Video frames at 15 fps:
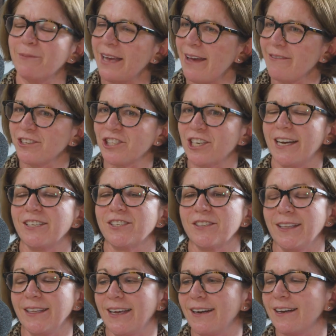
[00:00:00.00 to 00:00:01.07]
We haven't changed
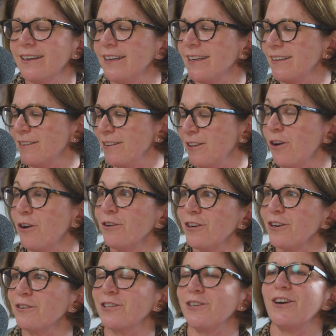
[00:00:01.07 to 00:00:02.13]
the letter in
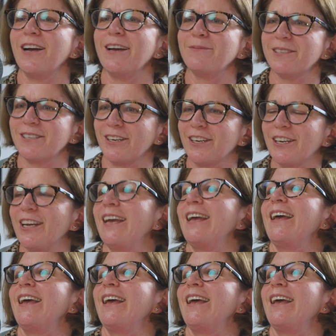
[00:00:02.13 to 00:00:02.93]
long time, so